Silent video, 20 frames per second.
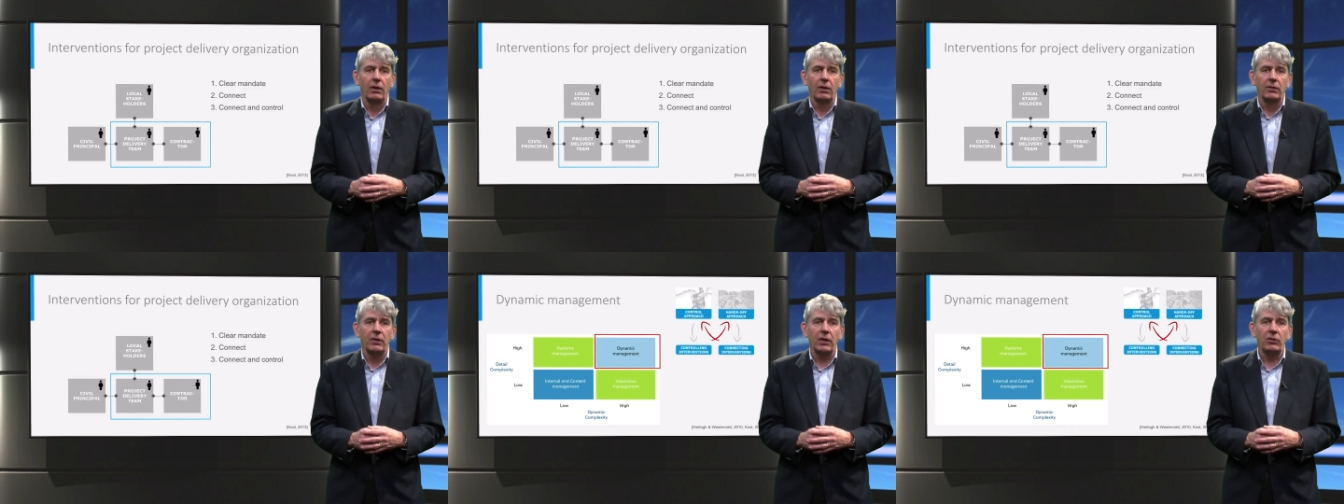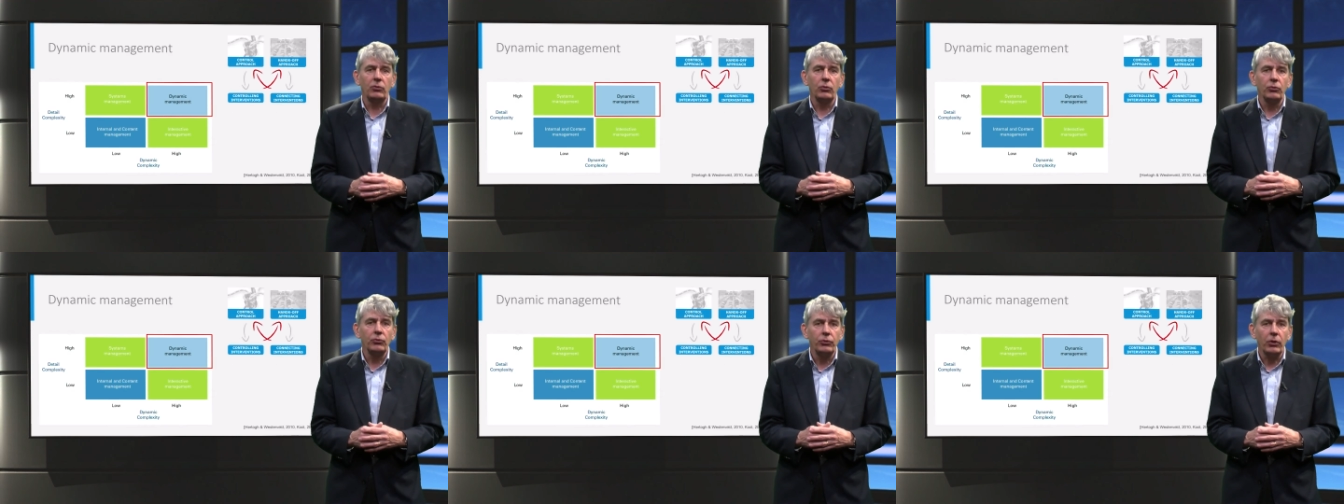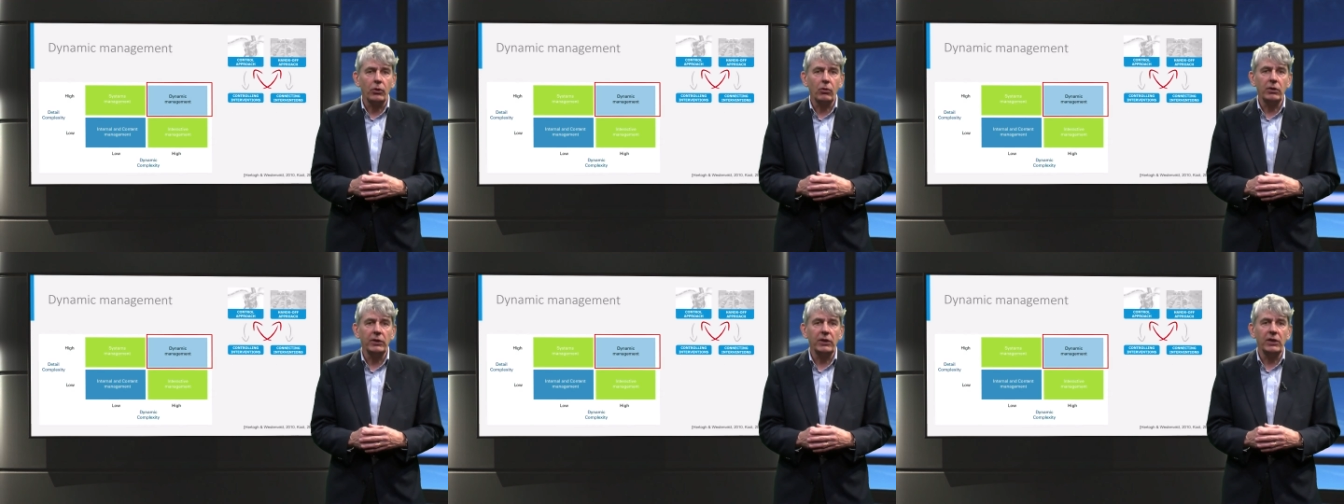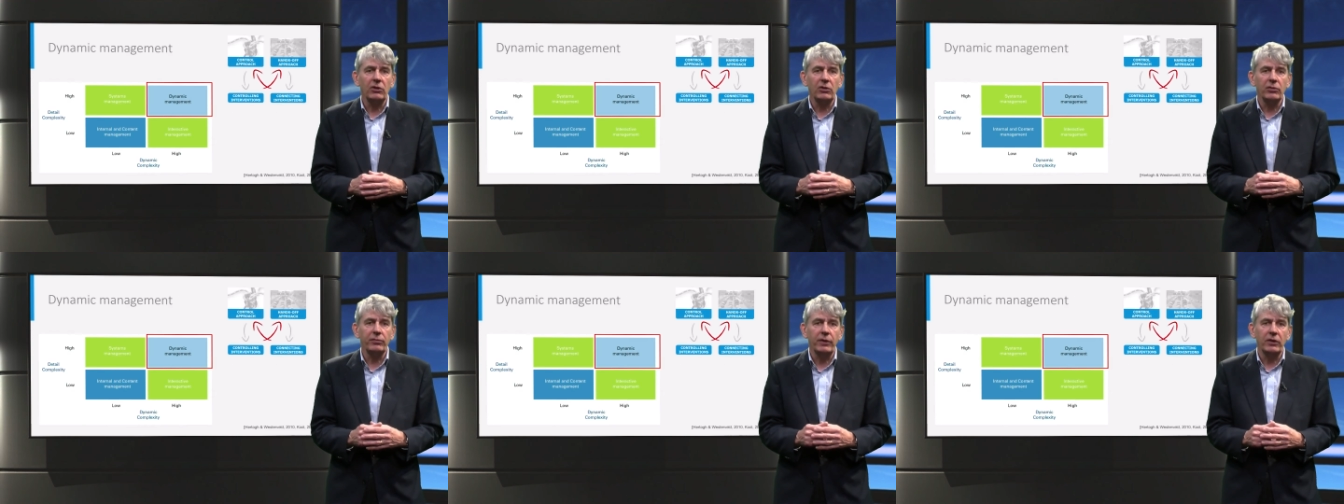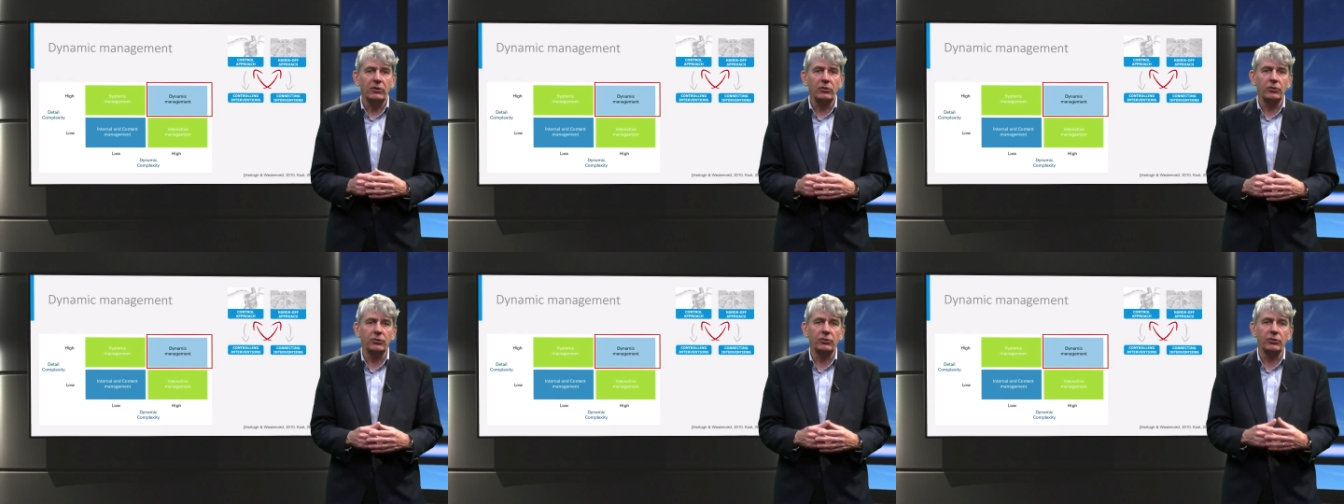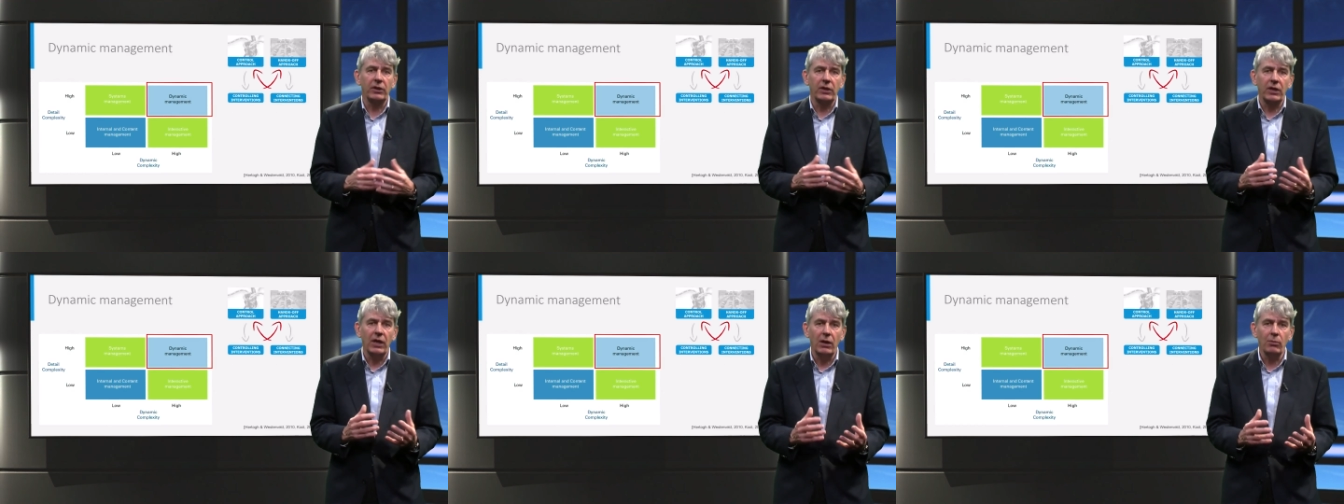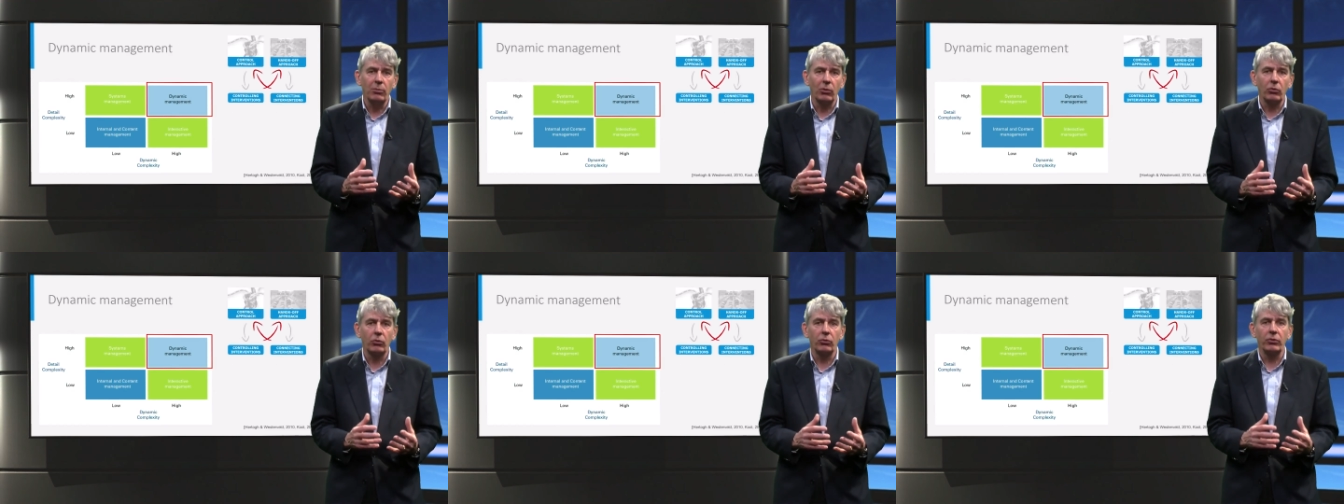That controlling interventions
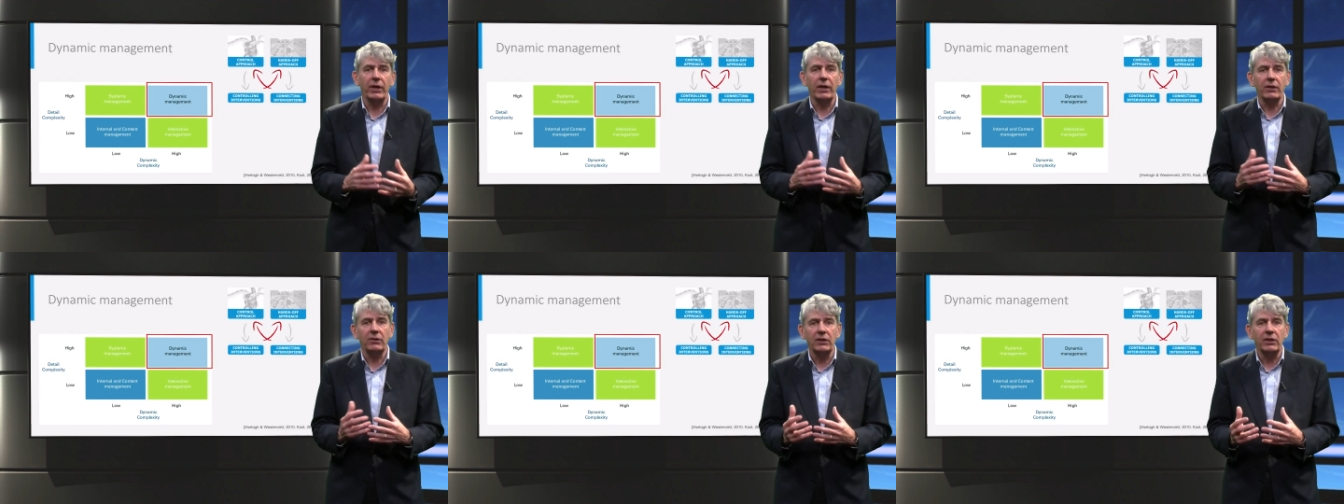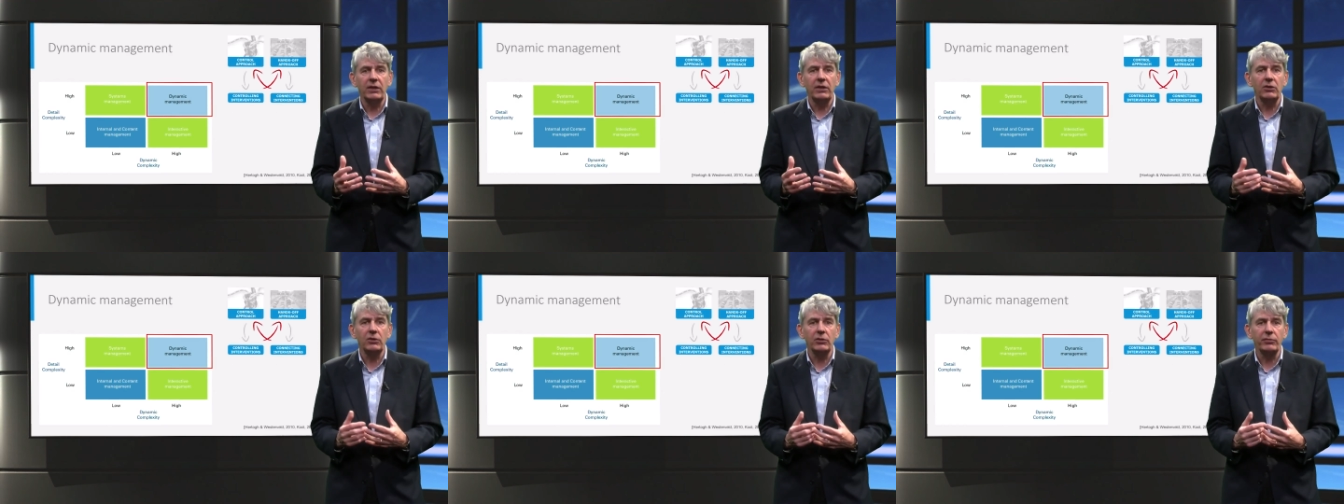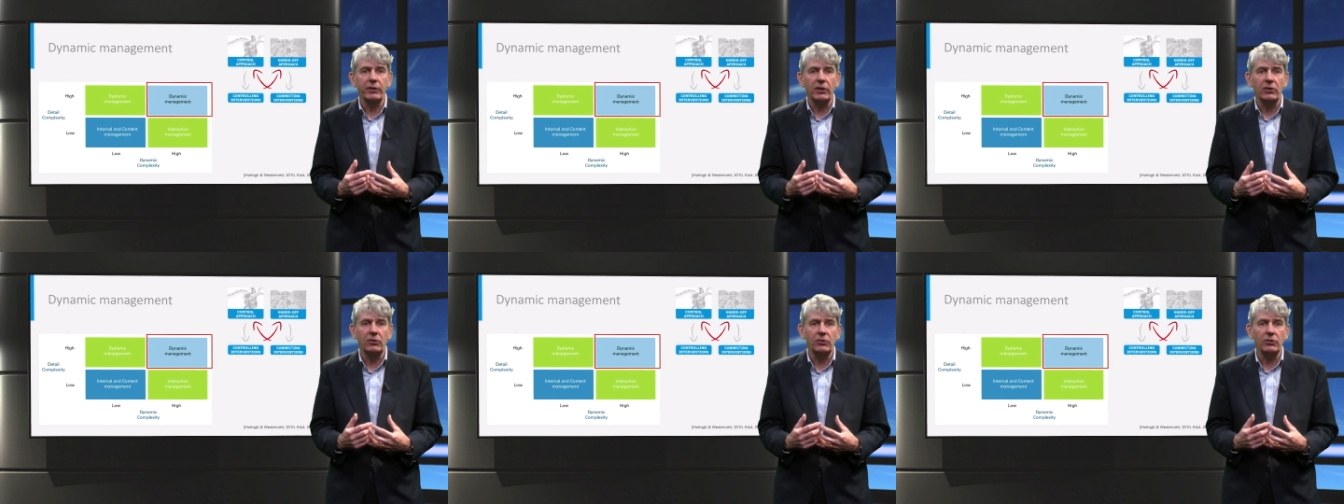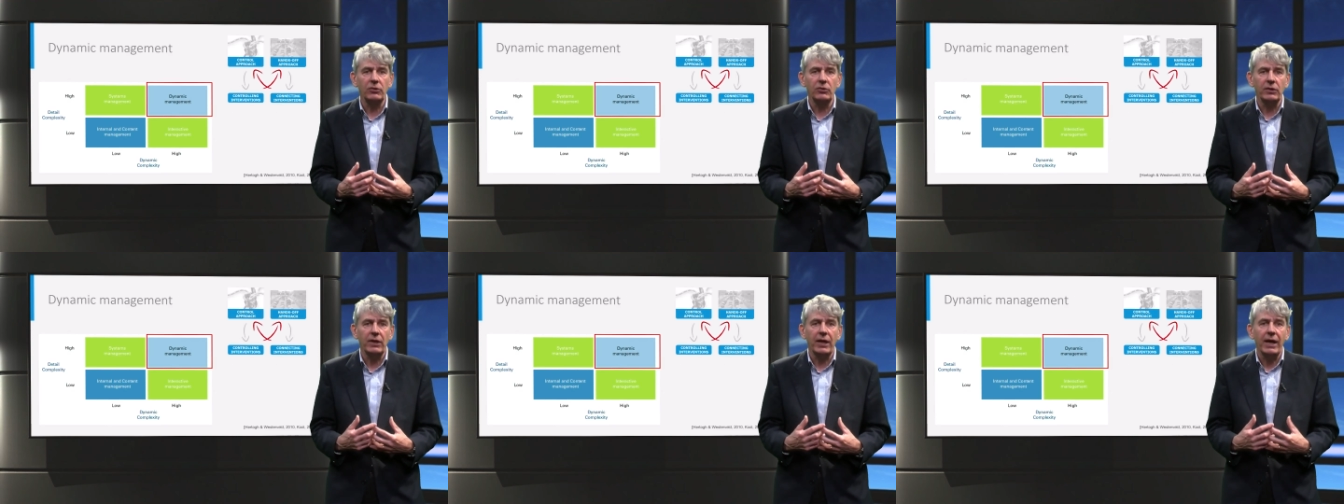enable connecting interventions